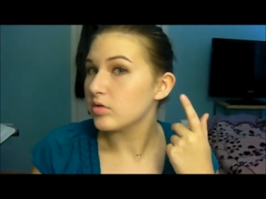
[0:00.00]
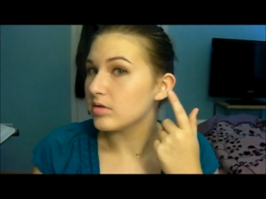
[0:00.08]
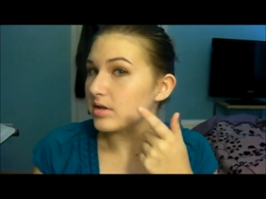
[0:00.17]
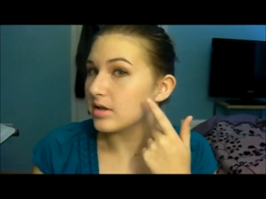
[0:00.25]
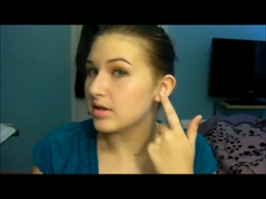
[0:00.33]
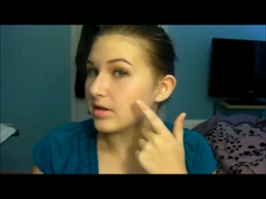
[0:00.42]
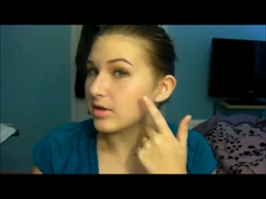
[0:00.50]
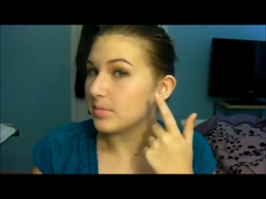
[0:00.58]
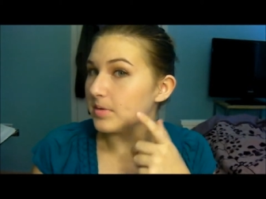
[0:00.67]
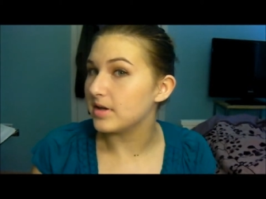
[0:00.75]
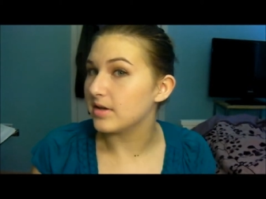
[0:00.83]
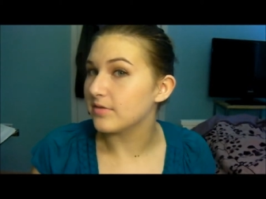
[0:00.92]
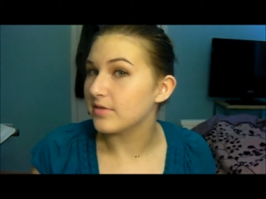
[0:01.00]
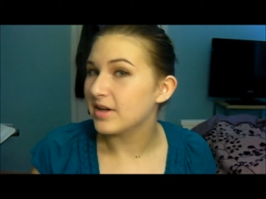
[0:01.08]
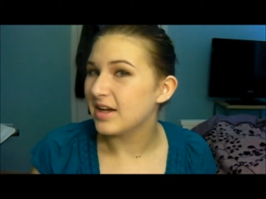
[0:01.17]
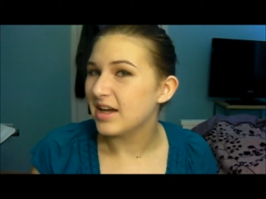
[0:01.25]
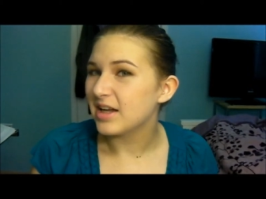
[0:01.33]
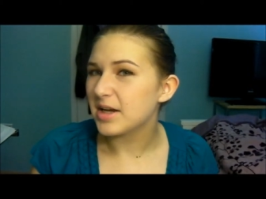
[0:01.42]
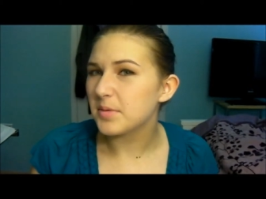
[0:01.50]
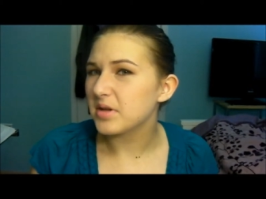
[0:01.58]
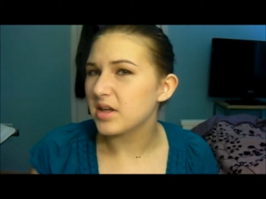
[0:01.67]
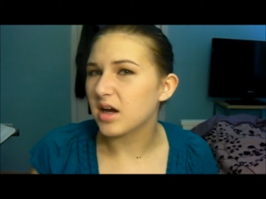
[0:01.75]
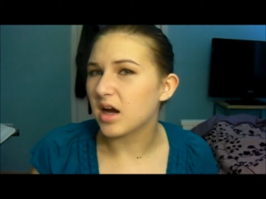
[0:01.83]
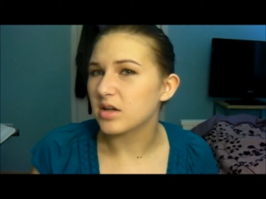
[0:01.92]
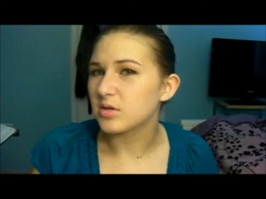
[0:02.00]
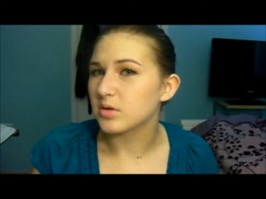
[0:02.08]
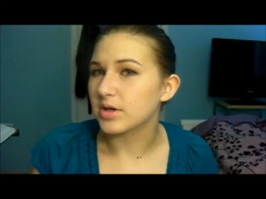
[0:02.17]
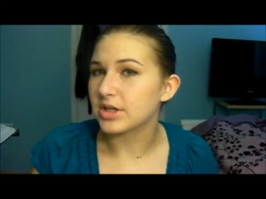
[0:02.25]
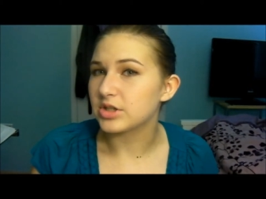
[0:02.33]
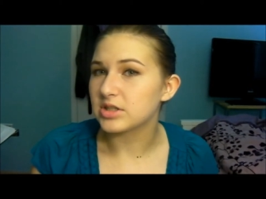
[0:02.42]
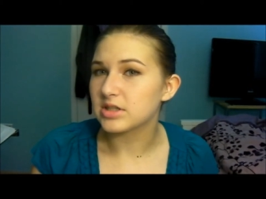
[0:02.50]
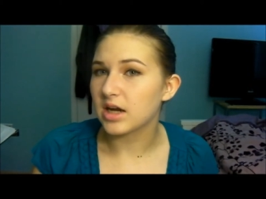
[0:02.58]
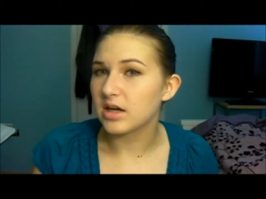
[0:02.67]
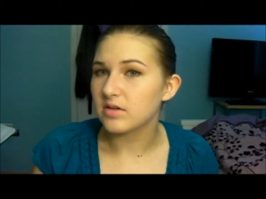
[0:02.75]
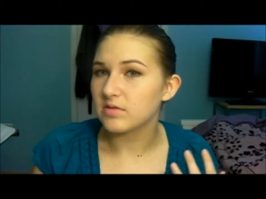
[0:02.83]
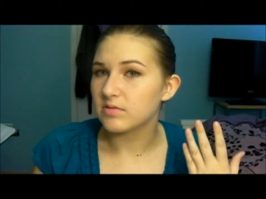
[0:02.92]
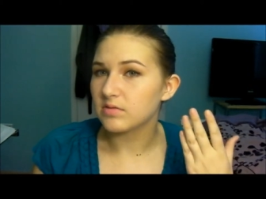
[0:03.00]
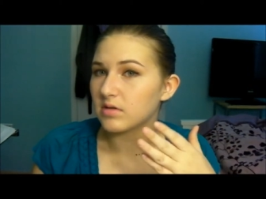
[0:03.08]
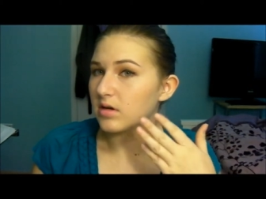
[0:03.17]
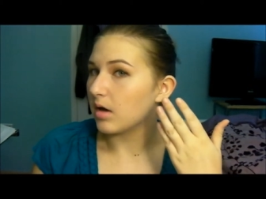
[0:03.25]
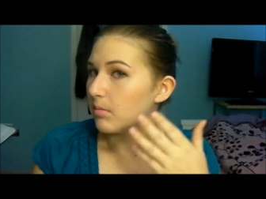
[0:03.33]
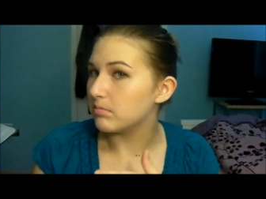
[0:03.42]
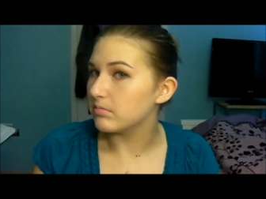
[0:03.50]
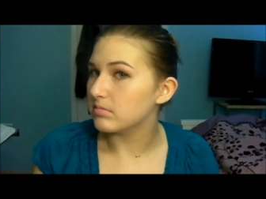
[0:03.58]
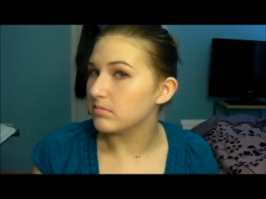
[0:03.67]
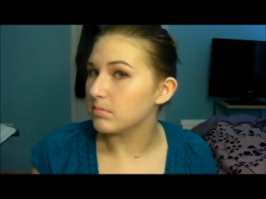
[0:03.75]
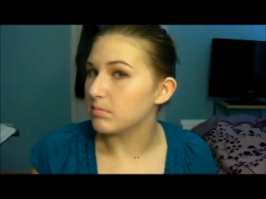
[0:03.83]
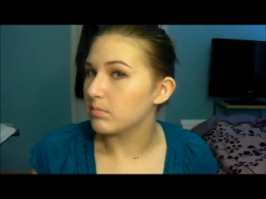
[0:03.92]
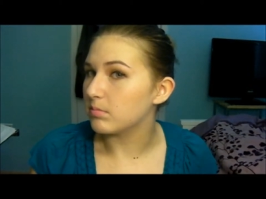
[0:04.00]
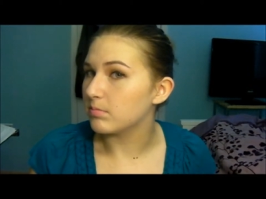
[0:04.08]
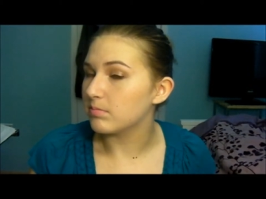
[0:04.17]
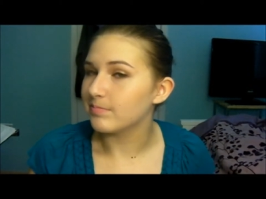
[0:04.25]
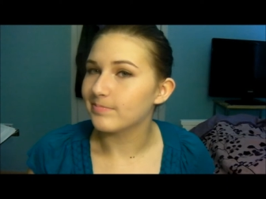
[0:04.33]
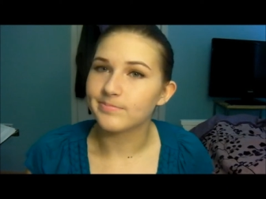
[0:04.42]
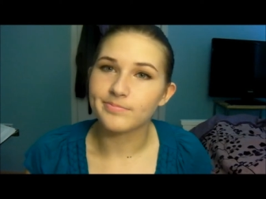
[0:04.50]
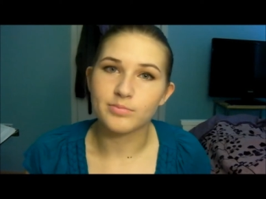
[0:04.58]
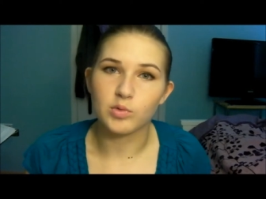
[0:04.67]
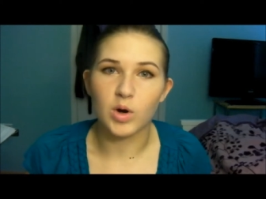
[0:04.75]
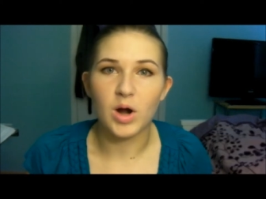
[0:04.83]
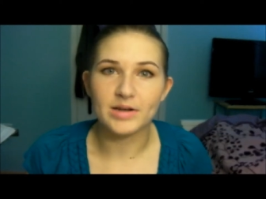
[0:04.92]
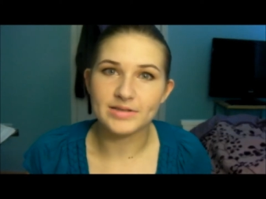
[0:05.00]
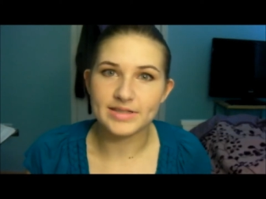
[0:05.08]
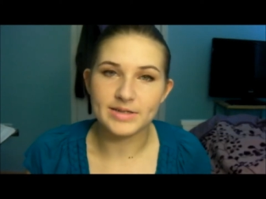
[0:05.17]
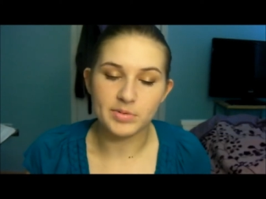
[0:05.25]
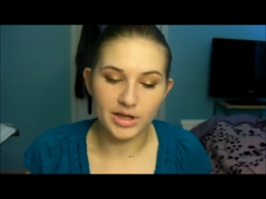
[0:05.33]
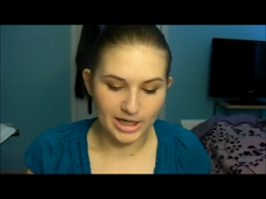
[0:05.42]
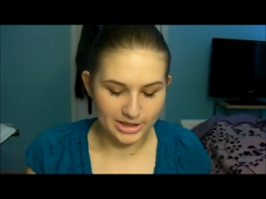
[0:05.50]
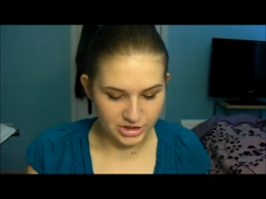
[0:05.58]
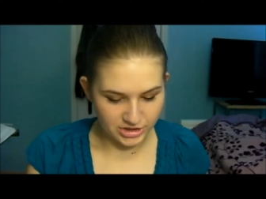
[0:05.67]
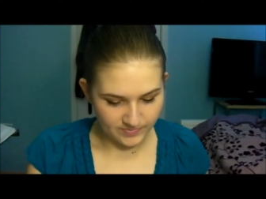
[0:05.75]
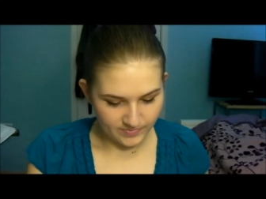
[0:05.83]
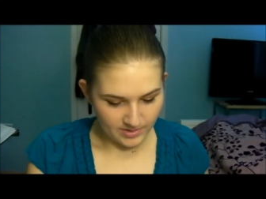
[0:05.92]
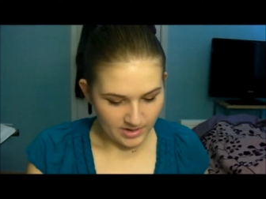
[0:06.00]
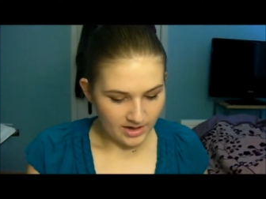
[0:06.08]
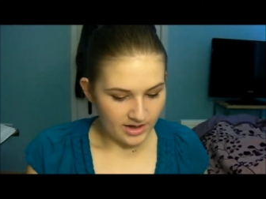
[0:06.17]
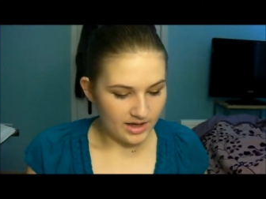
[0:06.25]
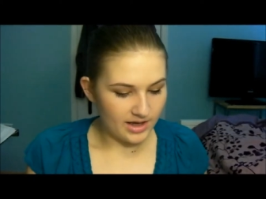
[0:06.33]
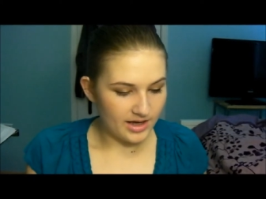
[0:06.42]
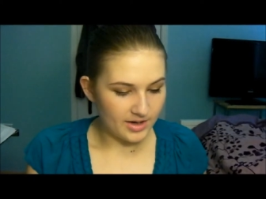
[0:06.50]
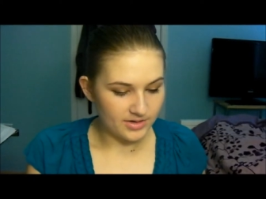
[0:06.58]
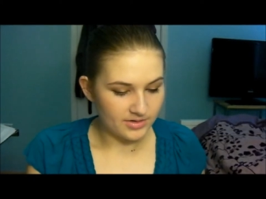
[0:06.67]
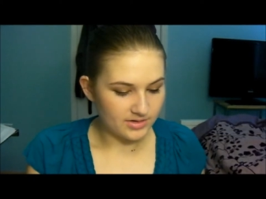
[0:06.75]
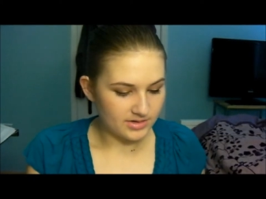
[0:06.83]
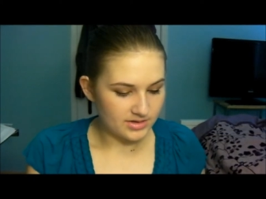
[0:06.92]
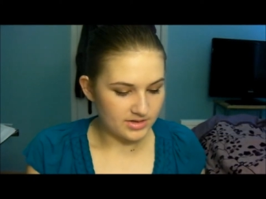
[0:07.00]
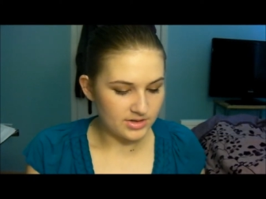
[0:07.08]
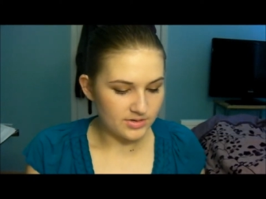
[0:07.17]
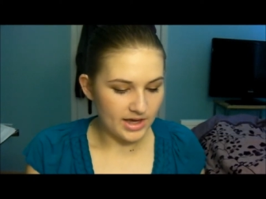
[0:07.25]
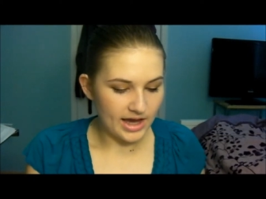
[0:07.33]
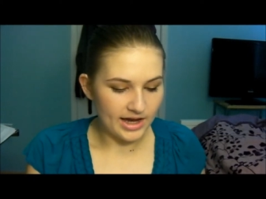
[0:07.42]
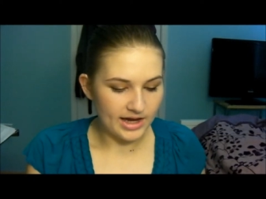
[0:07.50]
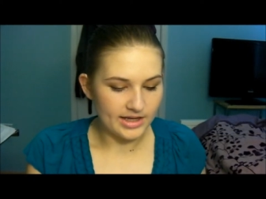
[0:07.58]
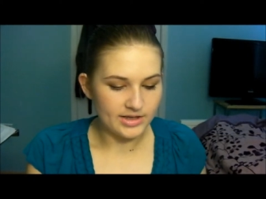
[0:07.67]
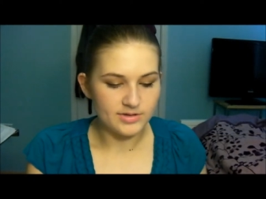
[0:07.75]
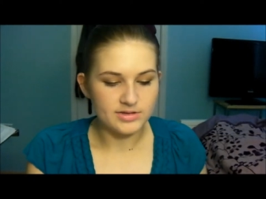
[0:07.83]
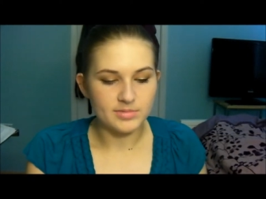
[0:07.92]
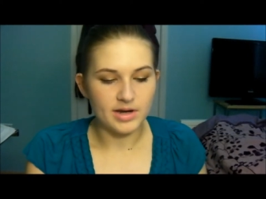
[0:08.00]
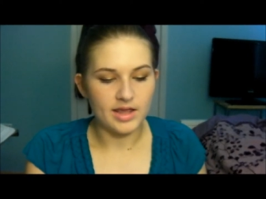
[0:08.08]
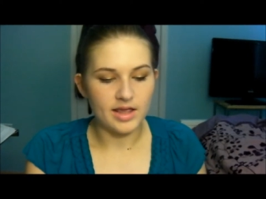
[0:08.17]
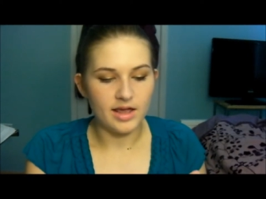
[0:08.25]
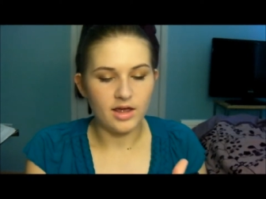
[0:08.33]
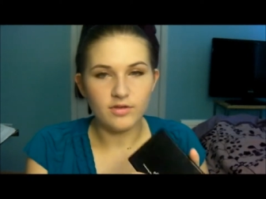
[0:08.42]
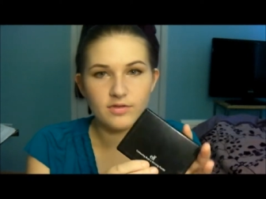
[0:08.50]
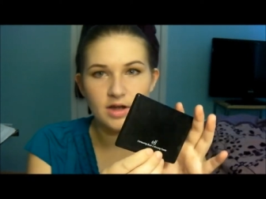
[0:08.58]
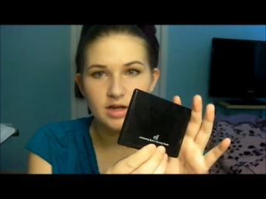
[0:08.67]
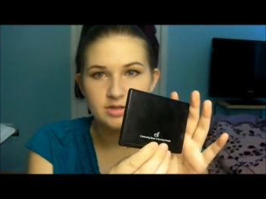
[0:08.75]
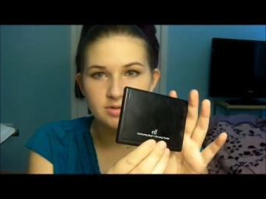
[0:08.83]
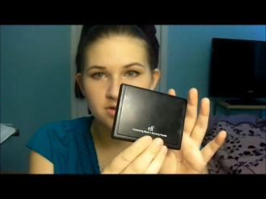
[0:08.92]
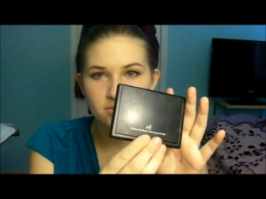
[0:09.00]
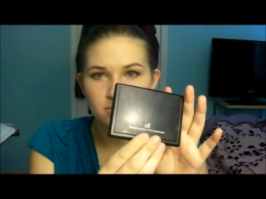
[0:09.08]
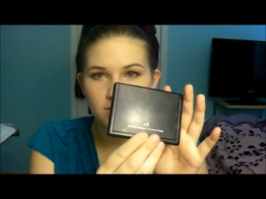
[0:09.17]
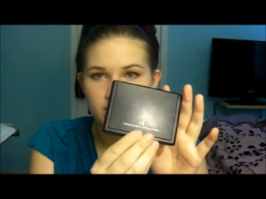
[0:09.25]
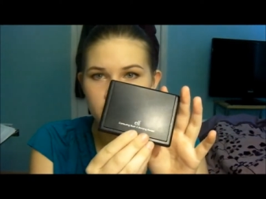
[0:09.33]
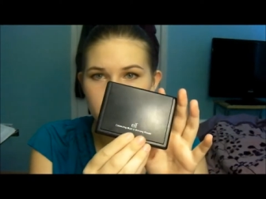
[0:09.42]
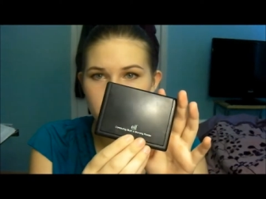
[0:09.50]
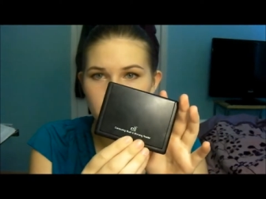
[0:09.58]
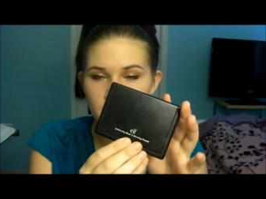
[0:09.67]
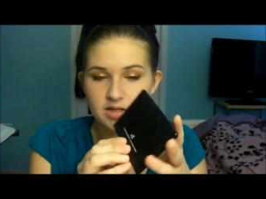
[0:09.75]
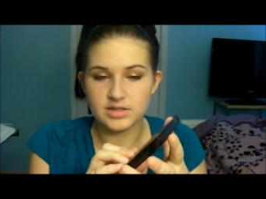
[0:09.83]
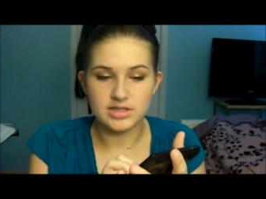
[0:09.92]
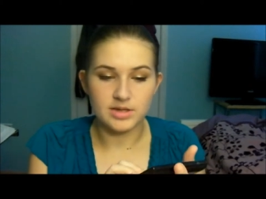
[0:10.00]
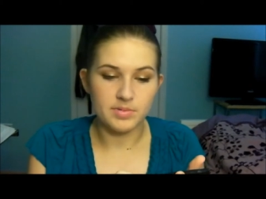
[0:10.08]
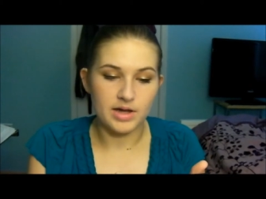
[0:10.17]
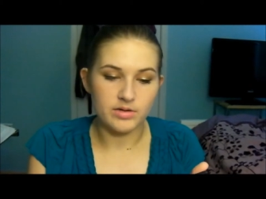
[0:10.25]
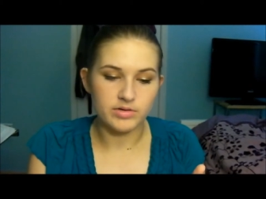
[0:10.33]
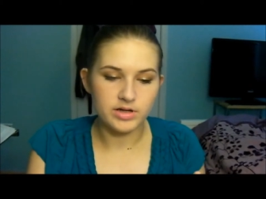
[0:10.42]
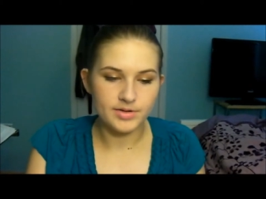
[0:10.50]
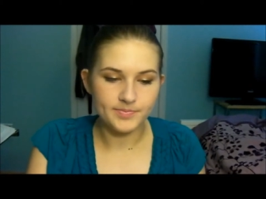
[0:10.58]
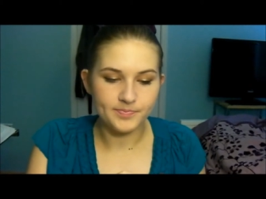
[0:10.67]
did a little bit of, not really contouring, just kind of a bronzy blush. And to do that, I used my E L F contouring blush and bronzing powder.